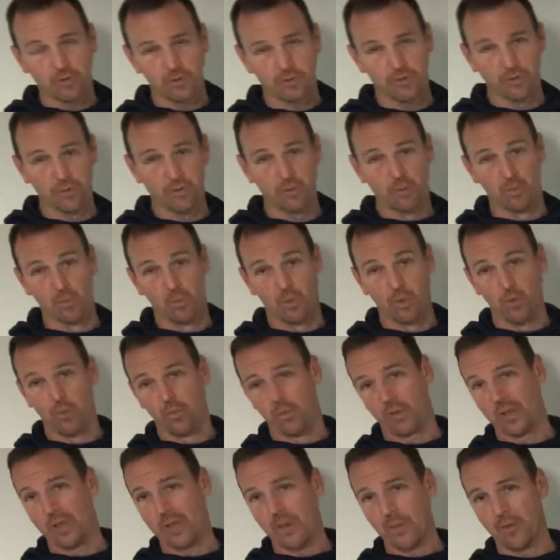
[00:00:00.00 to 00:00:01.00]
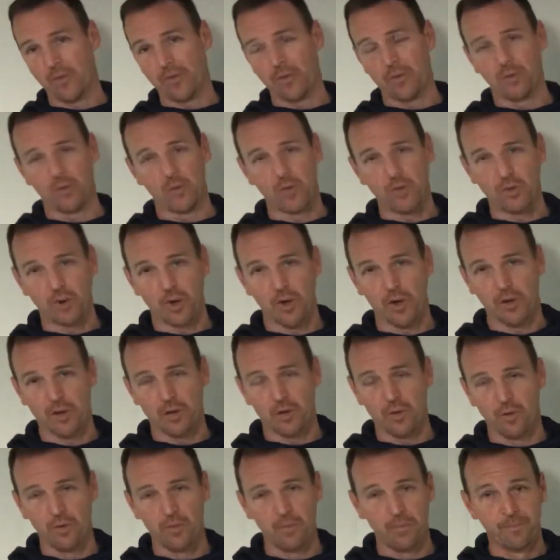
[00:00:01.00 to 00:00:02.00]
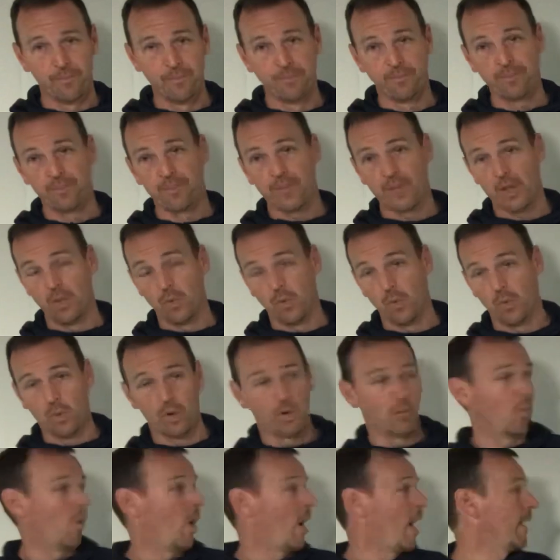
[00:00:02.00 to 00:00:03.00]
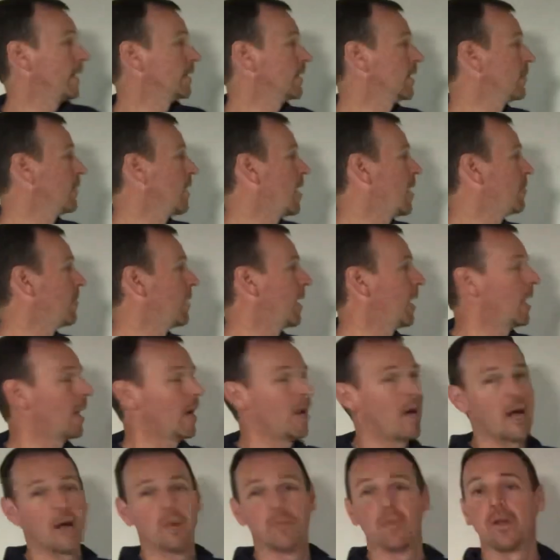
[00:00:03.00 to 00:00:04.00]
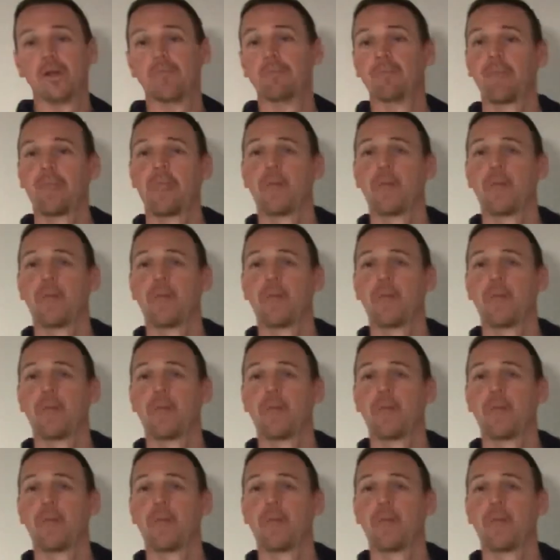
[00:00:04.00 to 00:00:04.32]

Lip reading: So a couple of things we try to do, we want to widen them out by alignment.